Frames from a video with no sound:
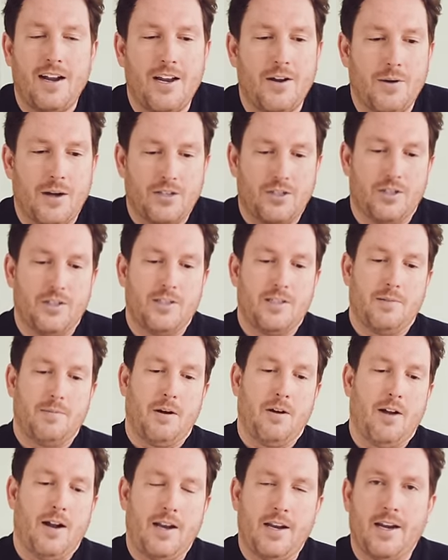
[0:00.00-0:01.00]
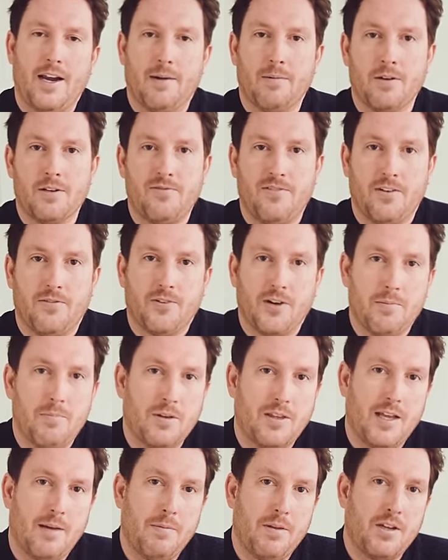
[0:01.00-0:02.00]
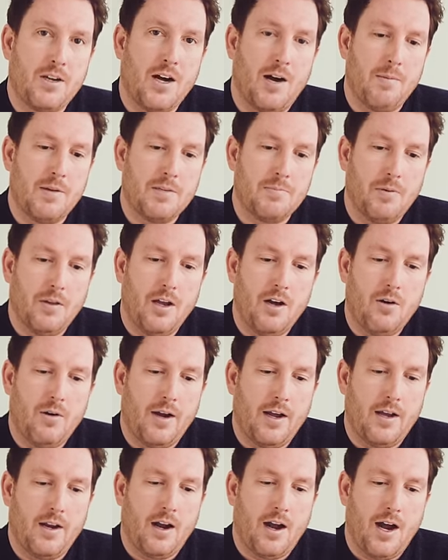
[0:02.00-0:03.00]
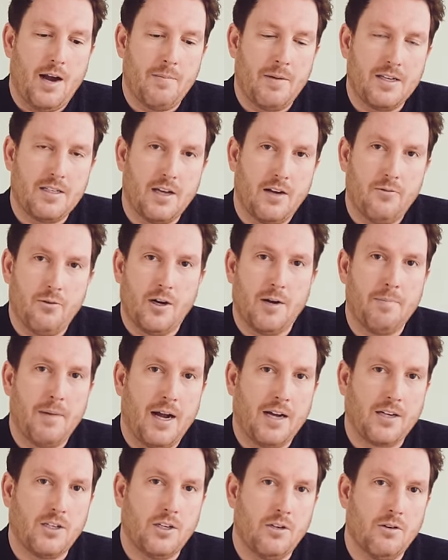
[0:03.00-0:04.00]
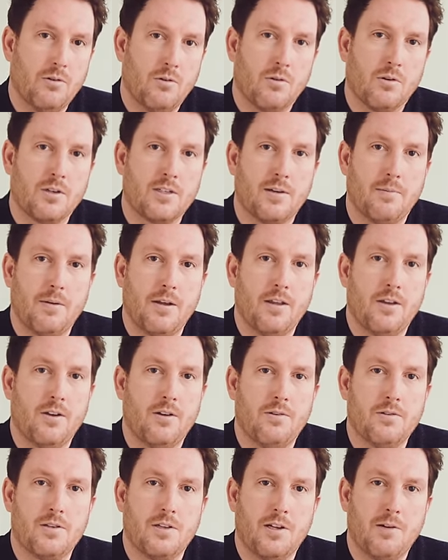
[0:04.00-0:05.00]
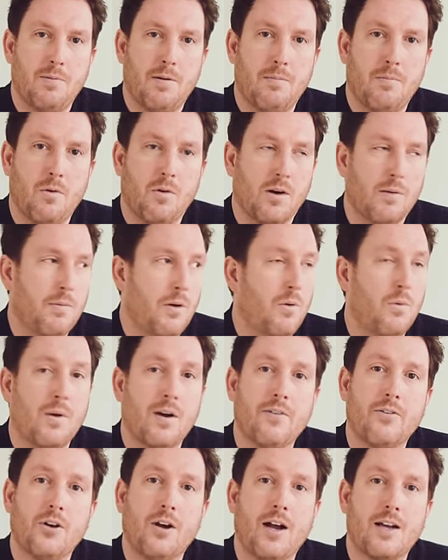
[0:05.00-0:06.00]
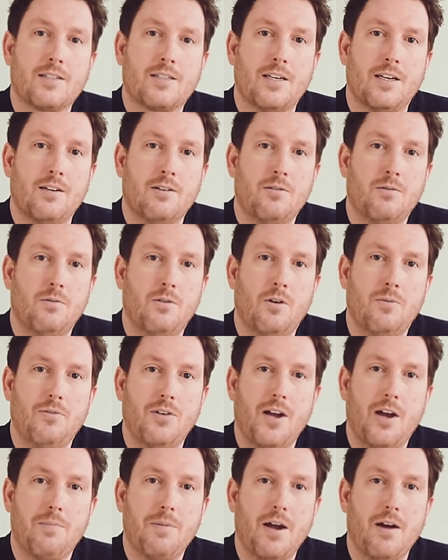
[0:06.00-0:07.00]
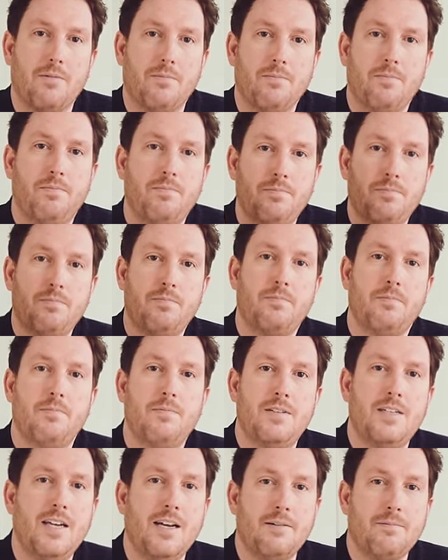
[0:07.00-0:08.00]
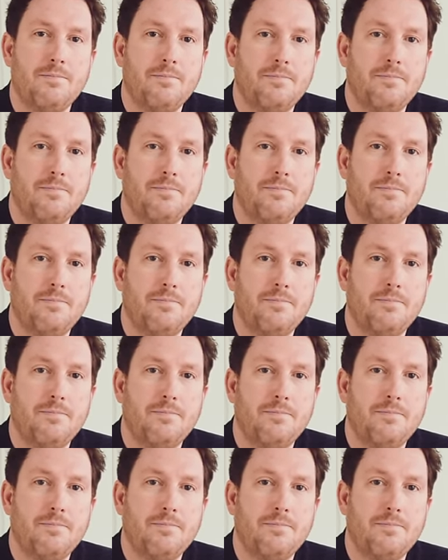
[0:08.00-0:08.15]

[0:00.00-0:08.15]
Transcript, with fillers: Any questions about any cameras, feel free to put them in the comments below, and I myself will get back to you or somebody that knows a little bit more about whatever you're asking will hopefully help you out. See ya.